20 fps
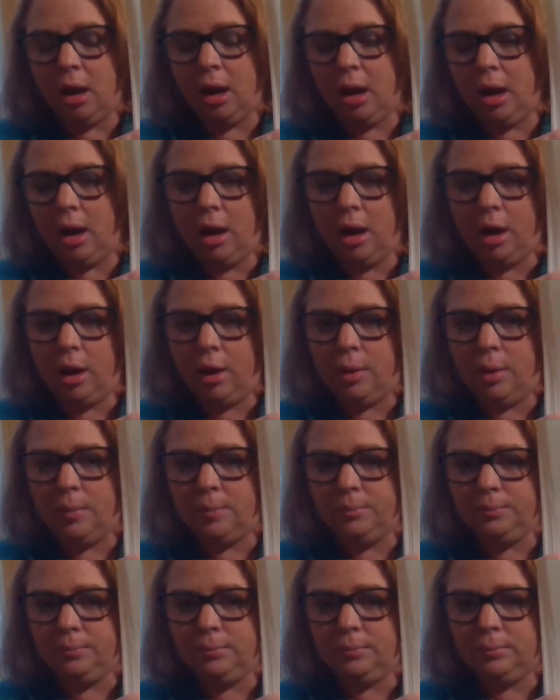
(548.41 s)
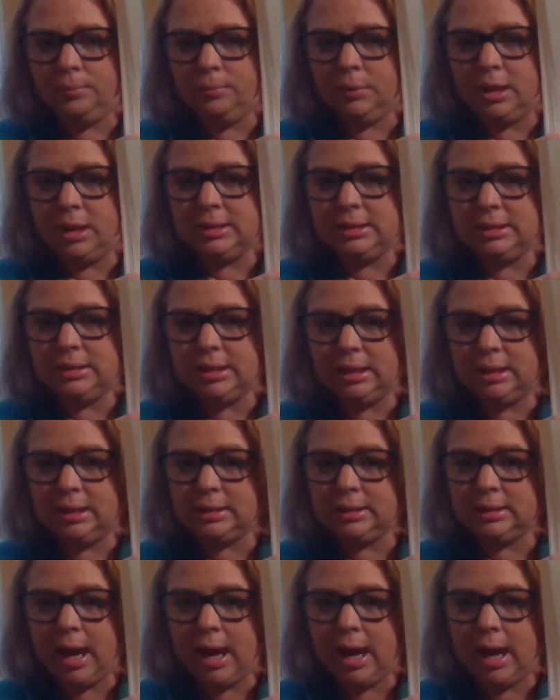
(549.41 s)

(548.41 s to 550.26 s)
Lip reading: Because he's going to